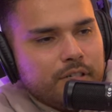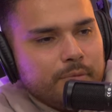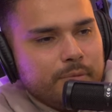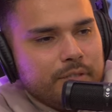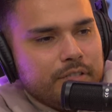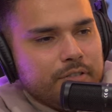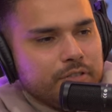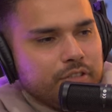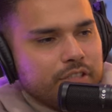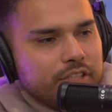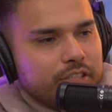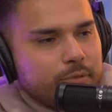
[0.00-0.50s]
I
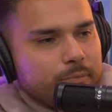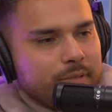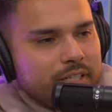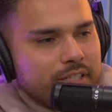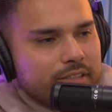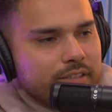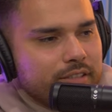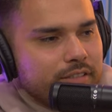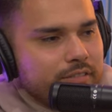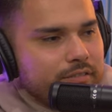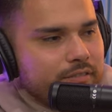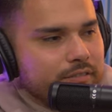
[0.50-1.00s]
mean, it was
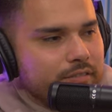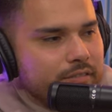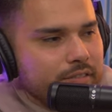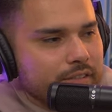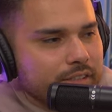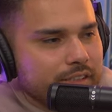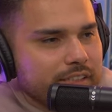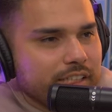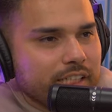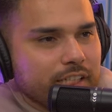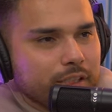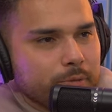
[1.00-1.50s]
expected.
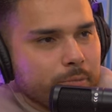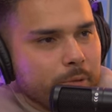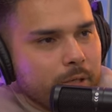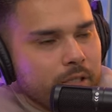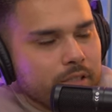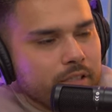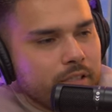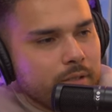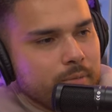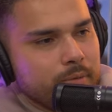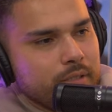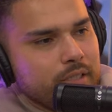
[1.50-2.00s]
Looks like it's
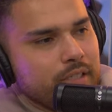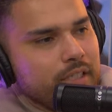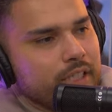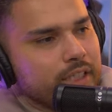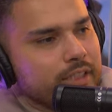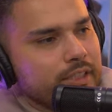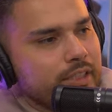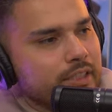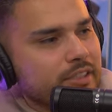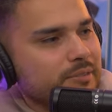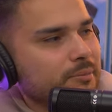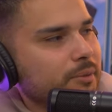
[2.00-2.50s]
probably coming out
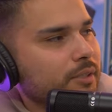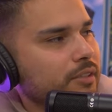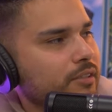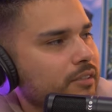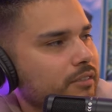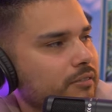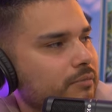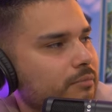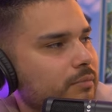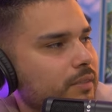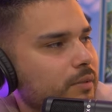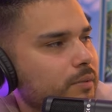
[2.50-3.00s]
like next
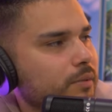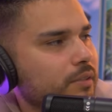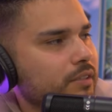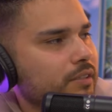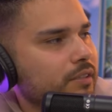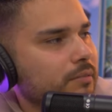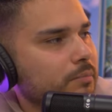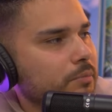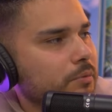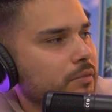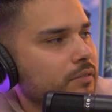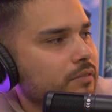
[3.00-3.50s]
month, maybe
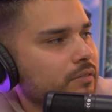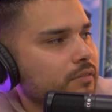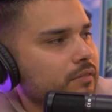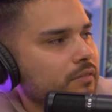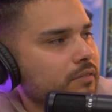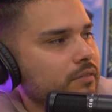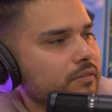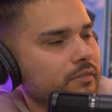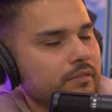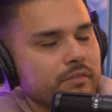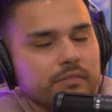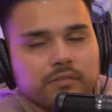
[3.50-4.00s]
December. But he
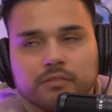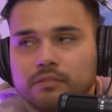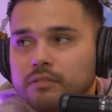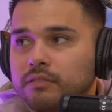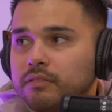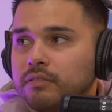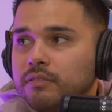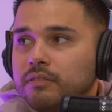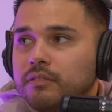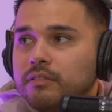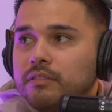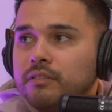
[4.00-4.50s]
previewed
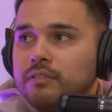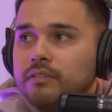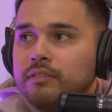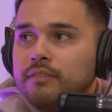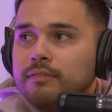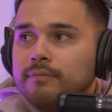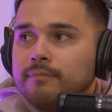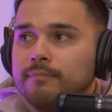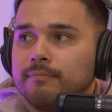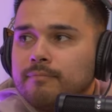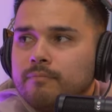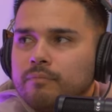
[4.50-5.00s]
something,
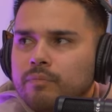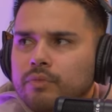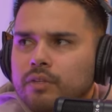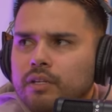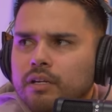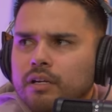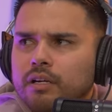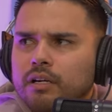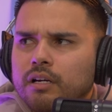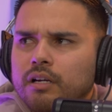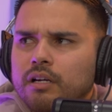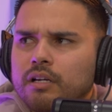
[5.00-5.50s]
no?
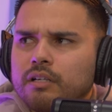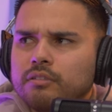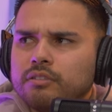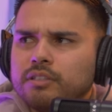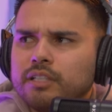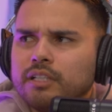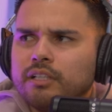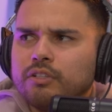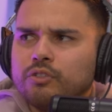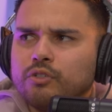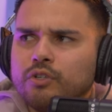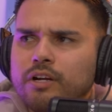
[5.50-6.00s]
Uh, it
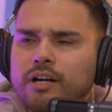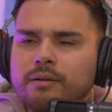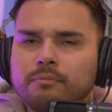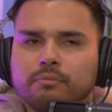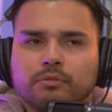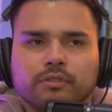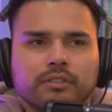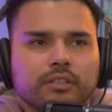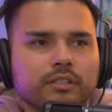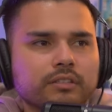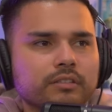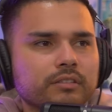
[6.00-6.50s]
was like a
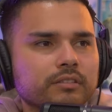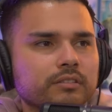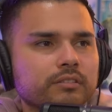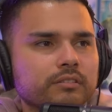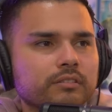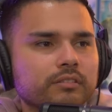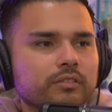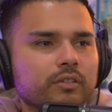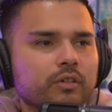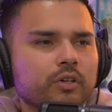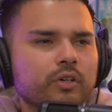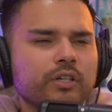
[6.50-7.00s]
trap one, I think.
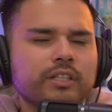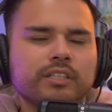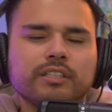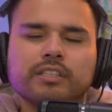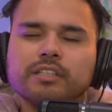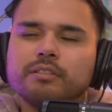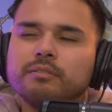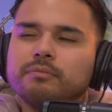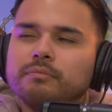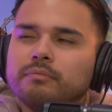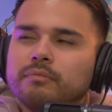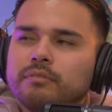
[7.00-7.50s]
Or he
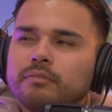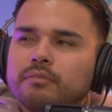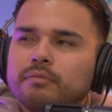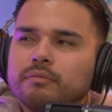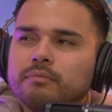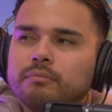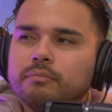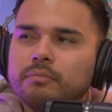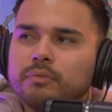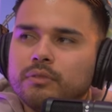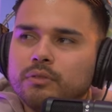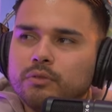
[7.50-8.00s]
did
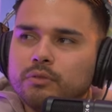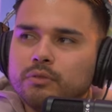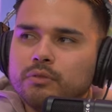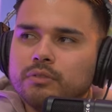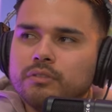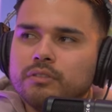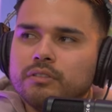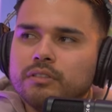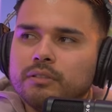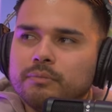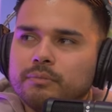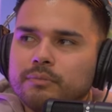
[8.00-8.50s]

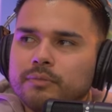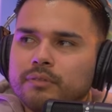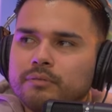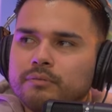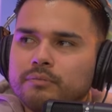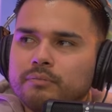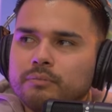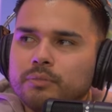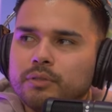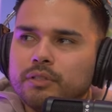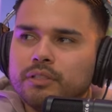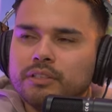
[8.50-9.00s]
do something,
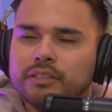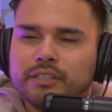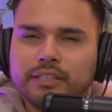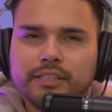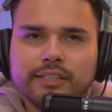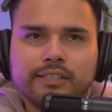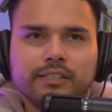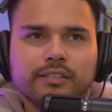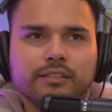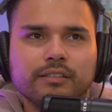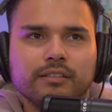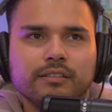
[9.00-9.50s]
but
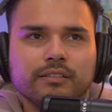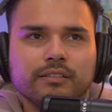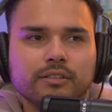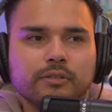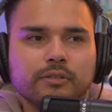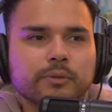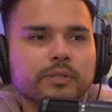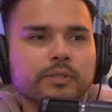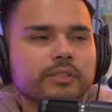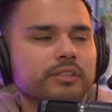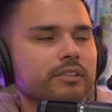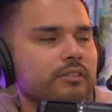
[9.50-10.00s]
he
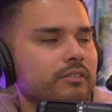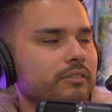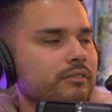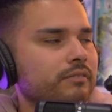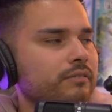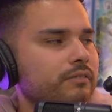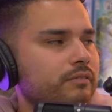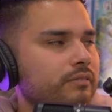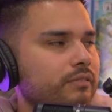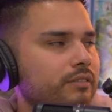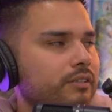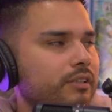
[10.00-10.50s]
there was a
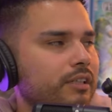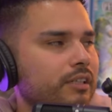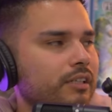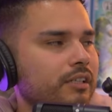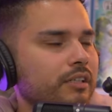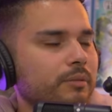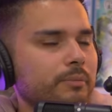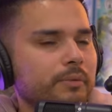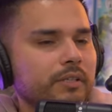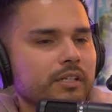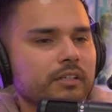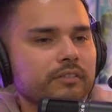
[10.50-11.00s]
thing
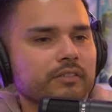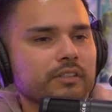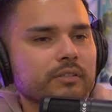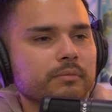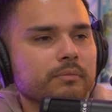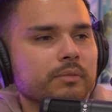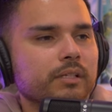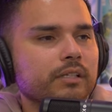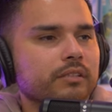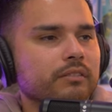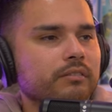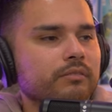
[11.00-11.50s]
coming out of
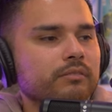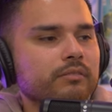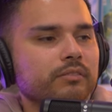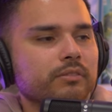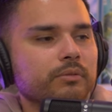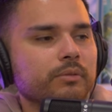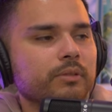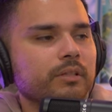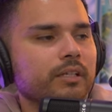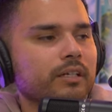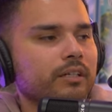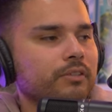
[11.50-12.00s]
him like
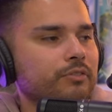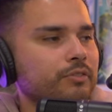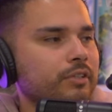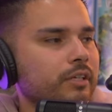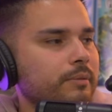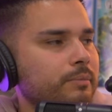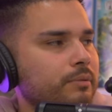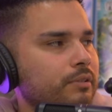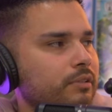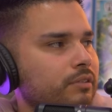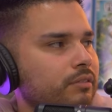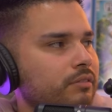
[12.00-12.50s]
doing like a
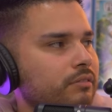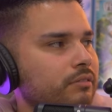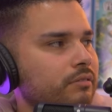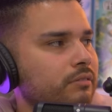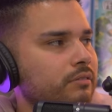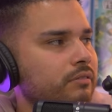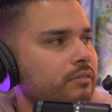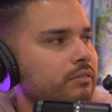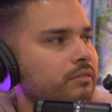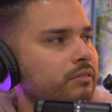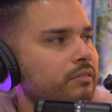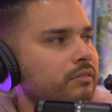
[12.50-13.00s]
trap song.
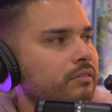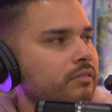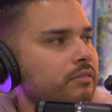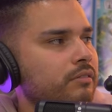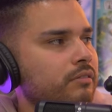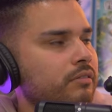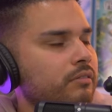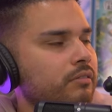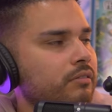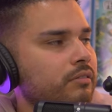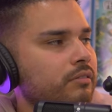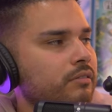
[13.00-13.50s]

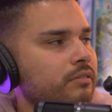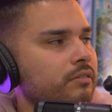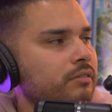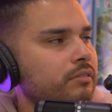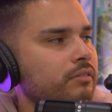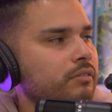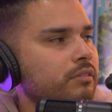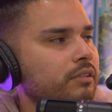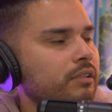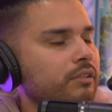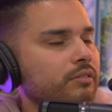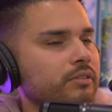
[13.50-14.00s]
Hmm.
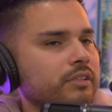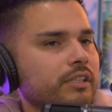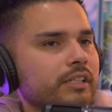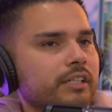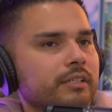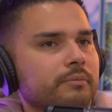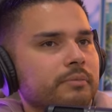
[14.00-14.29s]
It was like